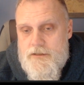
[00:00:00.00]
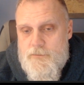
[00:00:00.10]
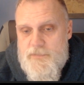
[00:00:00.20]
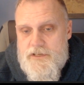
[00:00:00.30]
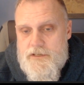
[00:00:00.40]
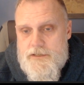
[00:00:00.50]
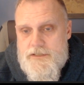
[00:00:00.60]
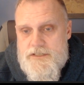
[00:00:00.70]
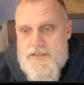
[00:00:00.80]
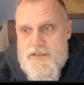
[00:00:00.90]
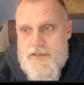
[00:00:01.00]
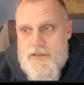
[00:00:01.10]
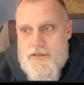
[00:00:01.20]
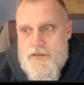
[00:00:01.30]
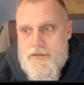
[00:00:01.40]
because
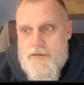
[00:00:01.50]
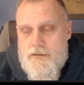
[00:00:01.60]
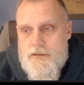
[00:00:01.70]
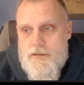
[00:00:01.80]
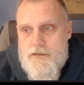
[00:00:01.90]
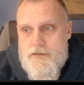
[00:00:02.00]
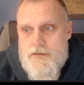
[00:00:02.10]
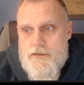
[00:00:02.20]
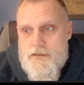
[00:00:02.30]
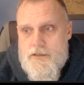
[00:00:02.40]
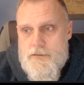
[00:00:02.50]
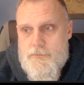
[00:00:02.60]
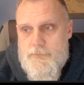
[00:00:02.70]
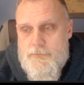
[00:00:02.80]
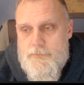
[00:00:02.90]
the uh, uh,
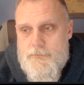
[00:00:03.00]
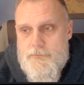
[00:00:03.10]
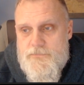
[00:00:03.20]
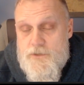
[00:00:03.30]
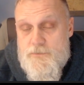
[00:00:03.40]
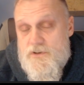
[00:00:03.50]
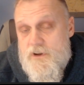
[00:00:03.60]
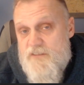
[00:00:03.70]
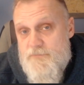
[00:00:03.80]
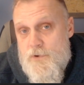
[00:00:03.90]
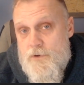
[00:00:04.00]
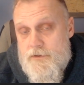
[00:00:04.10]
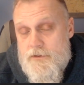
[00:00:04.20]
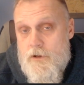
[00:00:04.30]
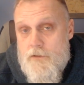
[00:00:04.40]
Germans are off
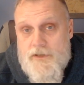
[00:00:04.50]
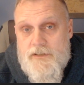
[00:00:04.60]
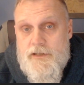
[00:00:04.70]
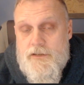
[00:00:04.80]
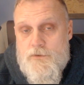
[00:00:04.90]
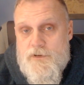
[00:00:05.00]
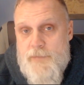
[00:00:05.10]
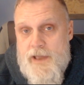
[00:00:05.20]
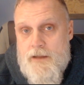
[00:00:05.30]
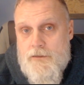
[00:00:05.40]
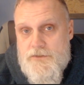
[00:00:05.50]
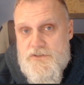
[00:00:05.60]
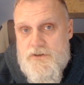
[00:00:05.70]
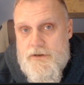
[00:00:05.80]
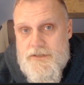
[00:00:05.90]
board, all the Canadian order battle can
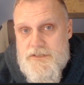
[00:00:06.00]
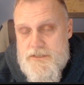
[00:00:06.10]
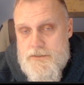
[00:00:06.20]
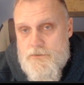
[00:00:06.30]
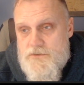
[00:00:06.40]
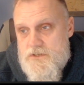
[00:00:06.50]
start concealed.